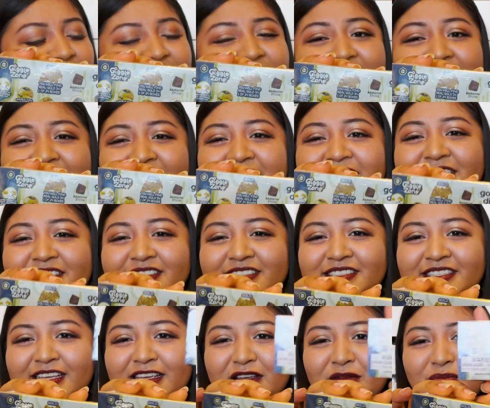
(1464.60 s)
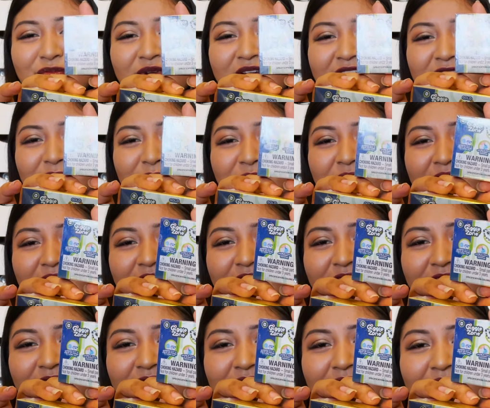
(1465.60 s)
I think these you just like break
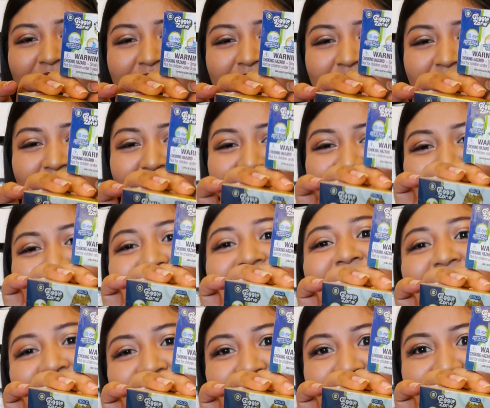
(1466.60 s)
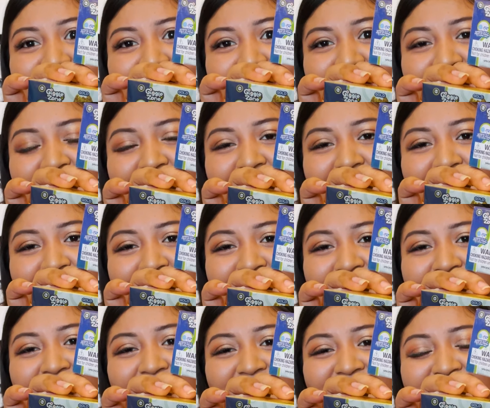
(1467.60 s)
apart, or like you dig,
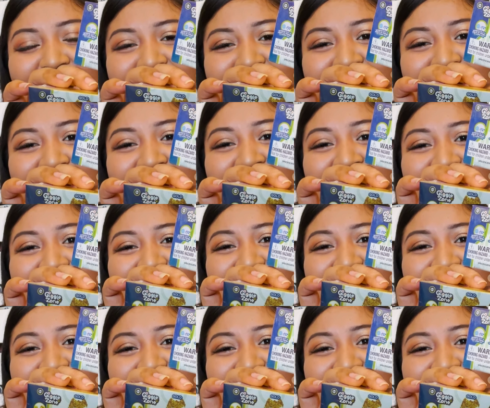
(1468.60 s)
obviously,